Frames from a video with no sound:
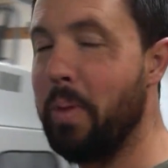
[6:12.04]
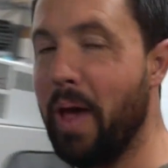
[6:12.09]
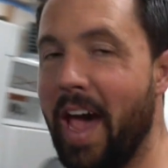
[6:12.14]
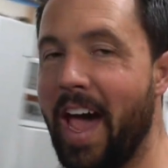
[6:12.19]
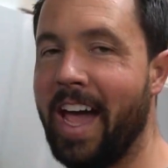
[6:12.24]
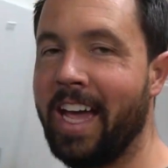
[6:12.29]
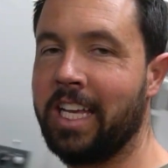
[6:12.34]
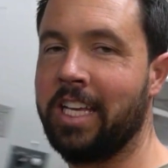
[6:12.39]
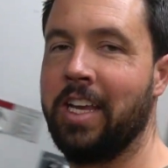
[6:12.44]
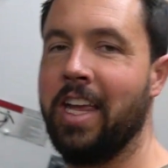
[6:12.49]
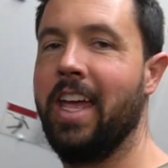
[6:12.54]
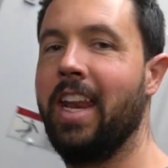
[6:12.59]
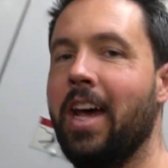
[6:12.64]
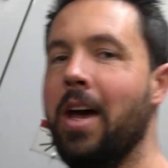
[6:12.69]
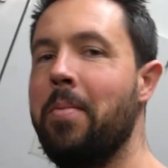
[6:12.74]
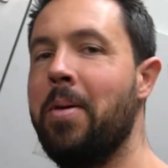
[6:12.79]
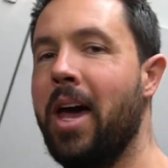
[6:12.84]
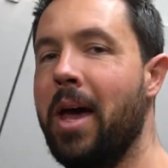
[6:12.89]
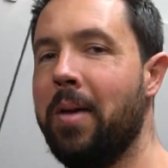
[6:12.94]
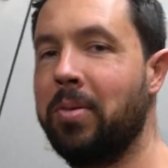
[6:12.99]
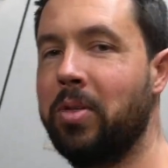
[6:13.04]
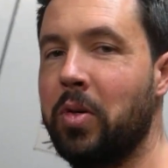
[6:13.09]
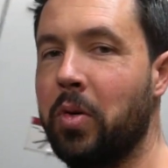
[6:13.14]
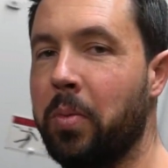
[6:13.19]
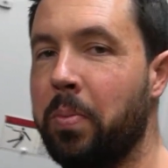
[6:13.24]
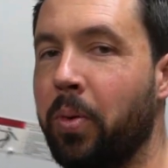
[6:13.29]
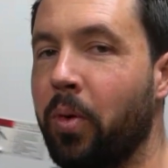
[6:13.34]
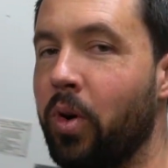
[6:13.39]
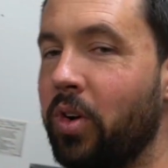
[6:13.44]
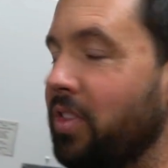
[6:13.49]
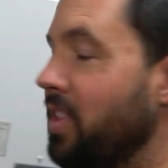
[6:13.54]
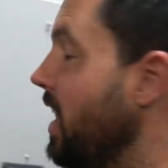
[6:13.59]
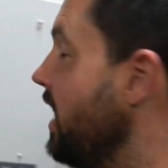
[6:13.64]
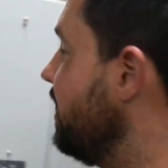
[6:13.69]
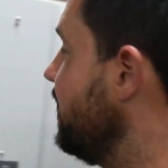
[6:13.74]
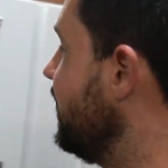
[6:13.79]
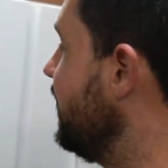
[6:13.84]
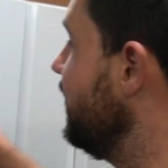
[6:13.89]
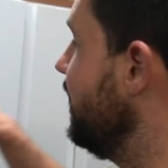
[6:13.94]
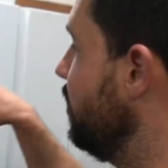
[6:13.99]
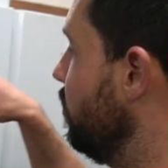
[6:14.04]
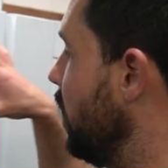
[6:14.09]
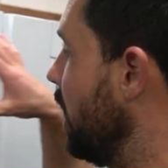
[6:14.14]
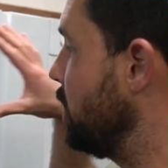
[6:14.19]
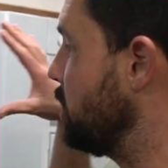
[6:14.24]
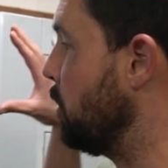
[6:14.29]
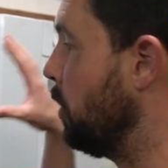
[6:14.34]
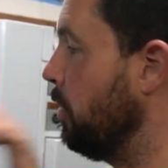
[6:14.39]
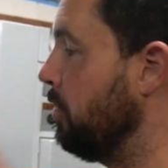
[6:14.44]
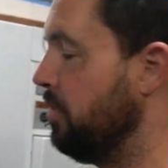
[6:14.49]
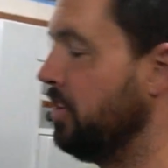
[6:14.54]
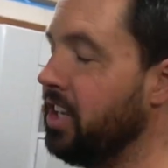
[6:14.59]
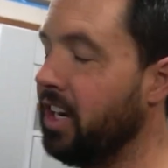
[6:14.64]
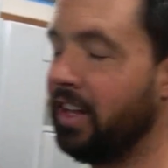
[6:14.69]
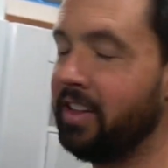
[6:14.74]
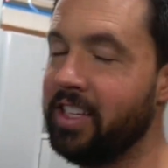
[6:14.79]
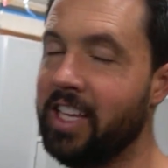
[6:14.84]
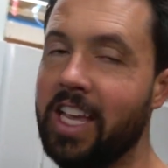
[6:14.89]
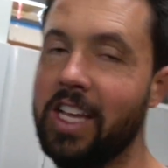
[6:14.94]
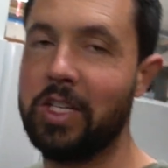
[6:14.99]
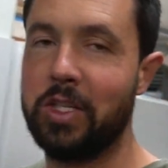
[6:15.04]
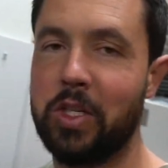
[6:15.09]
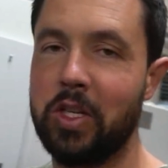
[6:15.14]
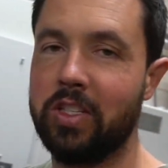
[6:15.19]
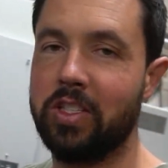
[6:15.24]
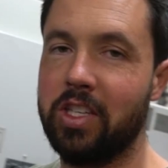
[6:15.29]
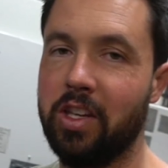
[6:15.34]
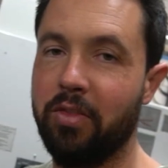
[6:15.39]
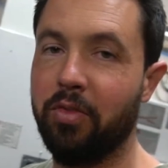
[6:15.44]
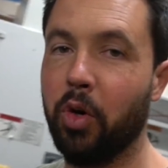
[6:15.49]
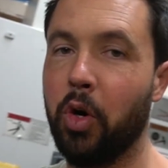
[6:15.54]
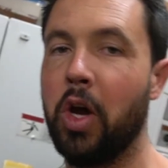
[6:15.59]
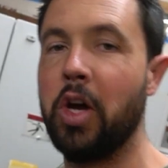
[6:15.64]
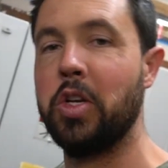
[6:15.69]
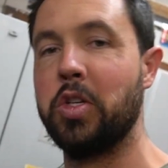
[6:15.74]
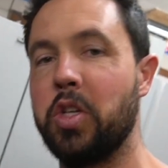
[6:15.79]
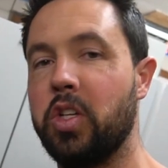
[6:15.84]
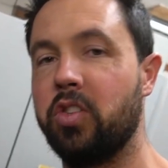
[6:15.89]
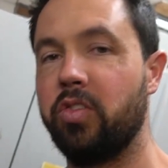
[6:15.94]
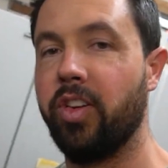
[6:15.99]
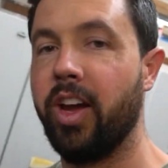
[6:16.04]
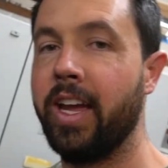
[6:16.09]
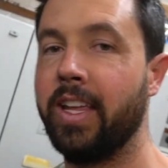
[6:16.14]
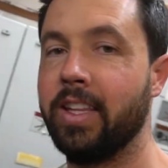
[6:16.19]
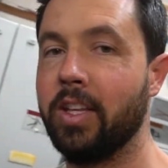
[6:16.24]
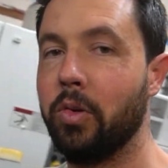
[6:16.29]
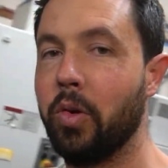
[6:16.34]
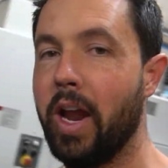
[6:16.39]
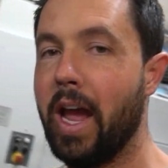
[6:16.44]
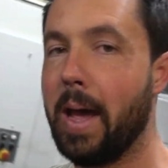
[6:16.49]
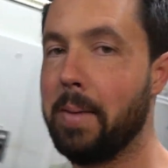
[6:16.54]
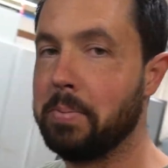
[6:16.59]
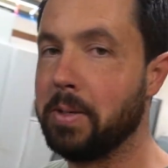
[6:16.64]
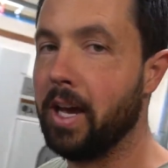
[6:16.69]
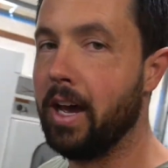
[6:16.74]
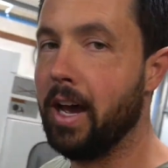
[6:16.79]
back, and I'm happy to report that the retrofit on the HTC 400 is finally wrapped